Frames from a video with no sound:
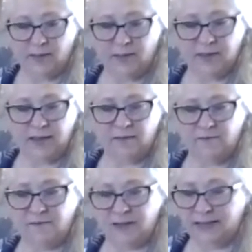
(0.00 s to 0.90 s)
the
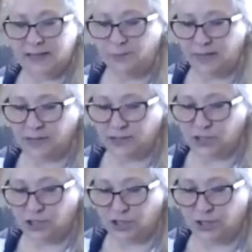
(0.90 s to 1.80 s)
filling
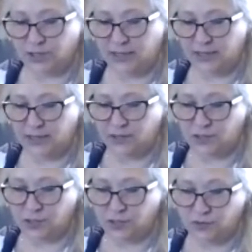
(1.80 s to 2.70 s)
mixture
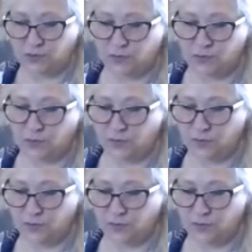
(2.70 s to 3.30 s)
into